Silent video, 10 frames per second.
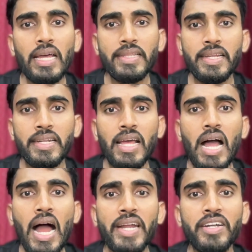Then
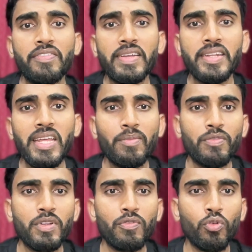identify the name of
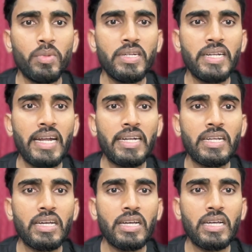the woman that
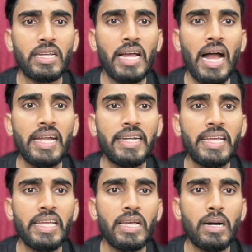Guy
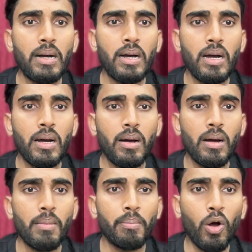de
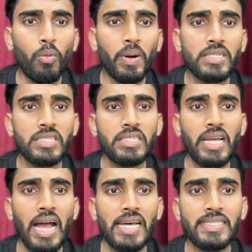Maupassant
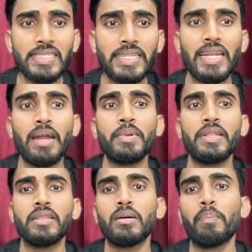has described in
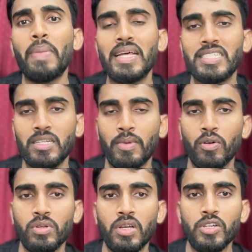the passage
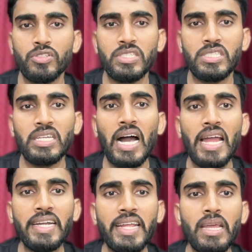about. So this
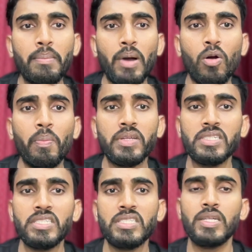Guy de
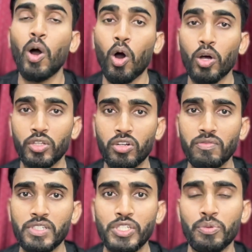Maupassant is the author of
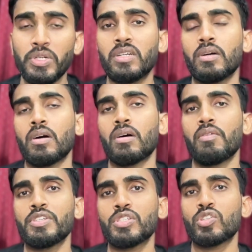this unit,
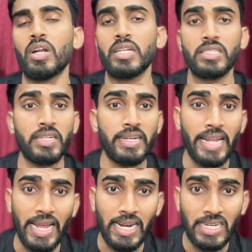which is called as the
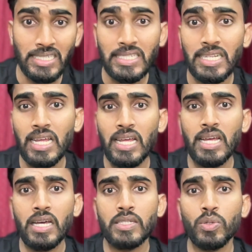necklace.
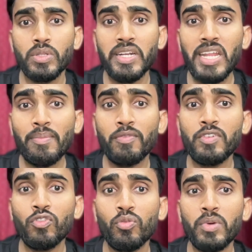So the name of the
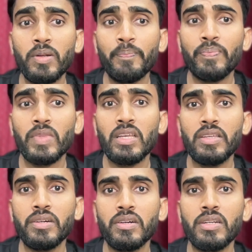woman
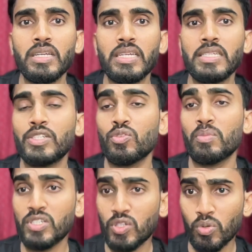here is, you
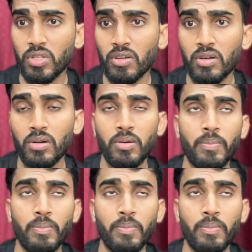must know the